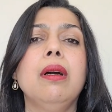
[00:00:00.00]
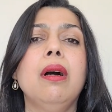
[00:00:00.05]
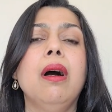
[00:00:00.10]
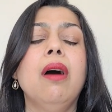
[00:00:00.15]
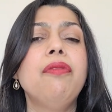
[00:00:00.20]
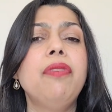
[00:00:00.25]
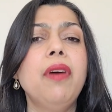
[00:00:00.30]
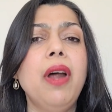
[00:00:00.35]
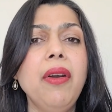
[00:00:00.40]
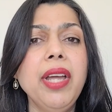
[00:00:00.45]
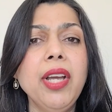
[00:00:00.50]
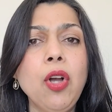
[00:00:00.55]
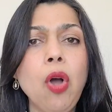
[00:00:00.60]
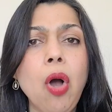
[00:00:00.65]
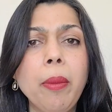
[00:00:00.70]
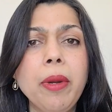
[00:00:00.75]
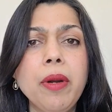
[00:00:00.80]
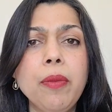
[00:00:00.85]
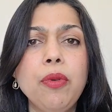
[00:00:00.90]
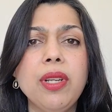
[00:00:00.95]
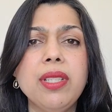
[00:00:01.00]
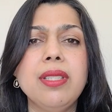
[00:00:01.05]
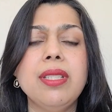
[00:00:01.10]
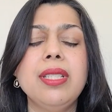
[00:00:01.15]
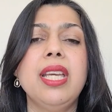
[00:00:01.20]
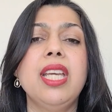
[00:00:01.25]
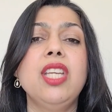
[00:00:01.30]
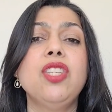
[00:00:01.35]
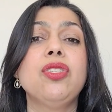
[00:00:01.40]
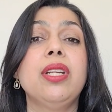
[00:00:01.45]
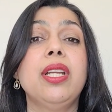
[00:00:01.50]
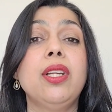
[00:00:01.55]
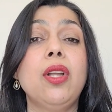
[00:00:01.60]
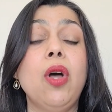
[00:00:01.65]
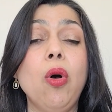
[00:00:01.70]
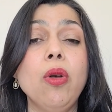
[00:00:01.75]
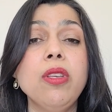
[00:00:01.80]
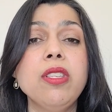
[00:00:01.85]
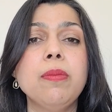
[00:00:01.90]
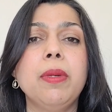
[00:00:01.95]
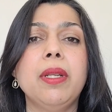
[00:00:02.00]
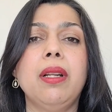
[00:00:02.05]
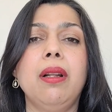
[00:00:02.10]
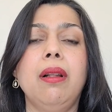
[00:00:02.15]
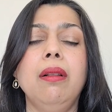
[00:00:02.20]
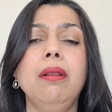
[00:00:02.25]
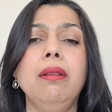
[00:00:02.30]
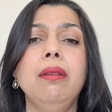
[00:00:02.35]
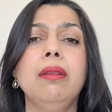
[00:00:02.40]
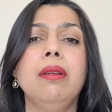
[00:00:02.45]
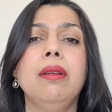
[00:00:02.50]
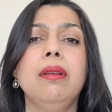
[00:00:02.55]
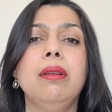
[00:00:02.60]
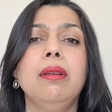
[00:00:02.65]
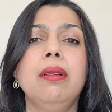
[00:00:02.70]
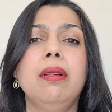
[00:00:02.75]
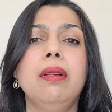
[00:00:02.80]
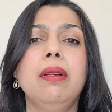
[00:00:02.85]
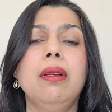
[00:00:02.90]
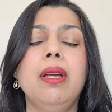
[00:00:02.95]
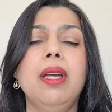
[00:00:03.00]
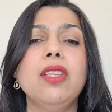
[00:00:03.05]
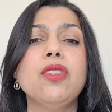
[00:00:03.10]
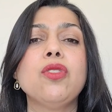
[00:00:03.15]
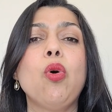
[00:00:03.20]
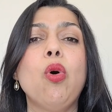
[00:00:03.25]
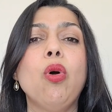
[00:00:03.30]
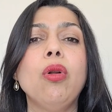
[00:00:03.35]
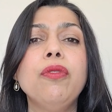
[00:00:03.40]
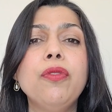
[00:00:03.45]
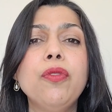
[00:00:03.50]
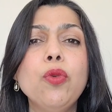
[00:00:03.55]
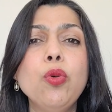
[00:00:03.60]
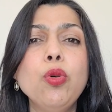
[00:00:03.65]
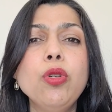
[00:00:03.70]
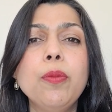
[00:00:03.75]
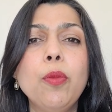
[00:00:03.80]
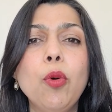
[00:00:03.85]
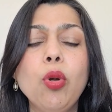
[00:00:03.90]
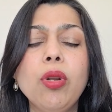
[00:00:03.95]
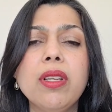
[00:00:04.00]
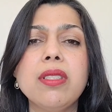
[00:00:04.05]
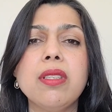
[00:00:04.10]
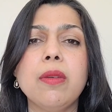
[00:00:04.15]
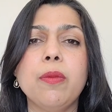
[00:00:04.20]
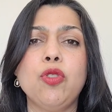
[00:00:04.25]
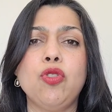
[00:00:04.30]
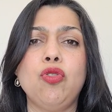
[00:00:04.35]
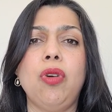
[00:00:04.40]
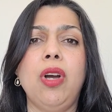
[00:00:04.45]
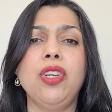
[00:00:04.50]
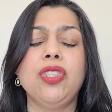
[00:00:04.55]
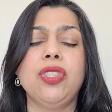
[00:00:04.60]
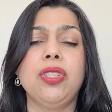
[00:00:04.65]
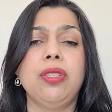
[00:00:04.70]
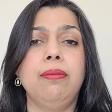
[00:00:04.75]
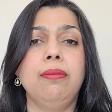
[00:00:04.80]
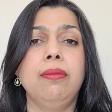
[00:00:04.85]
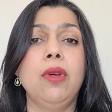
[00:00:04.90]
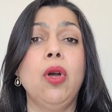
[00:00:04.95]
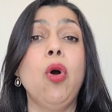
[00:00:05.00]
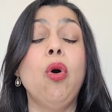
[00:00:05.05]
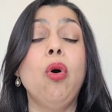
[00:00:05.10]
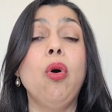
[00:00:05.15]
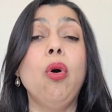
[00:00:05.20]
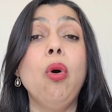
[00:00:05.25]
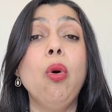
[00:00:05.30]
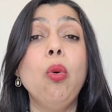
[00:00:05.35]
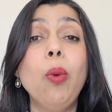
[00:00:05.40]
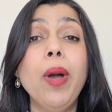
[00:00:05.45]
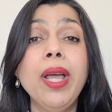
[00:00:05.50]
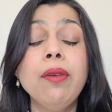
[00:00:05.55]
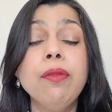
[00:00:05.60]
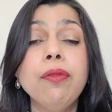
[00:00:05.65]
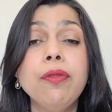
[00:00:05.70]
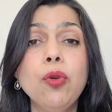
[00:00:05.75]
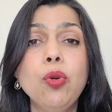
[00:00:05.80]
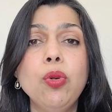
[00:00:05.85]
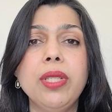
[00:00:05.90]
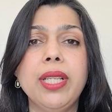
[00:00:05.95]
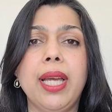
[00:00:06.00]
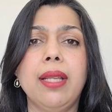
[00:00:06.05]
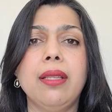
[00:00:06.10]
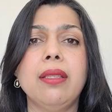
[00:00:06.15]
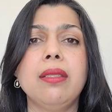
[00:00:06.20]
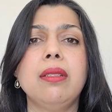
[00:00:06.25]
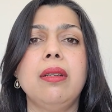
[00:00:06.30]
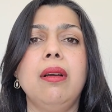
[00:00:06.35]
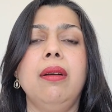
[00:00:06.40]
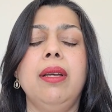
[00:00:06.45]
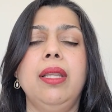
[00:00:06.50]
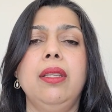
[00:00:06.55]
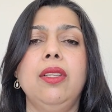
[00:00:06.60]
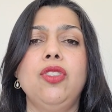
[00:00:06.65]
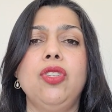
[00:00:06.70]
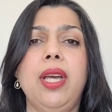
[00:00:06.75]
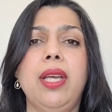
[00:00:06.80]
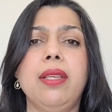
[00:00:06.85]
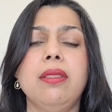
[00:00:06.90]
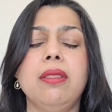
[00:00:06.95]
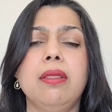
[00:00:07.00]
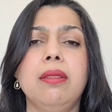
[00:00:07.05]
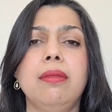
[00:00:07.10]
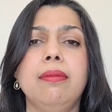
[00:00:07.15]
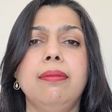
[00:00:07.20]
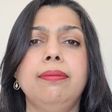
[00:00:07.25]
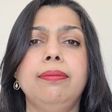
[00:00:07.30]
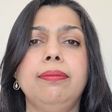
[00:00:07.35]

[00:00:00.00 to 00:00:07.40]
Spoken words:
A very common presentation in hospital is called food bolus obstruction, or when food gets stuck in the chest.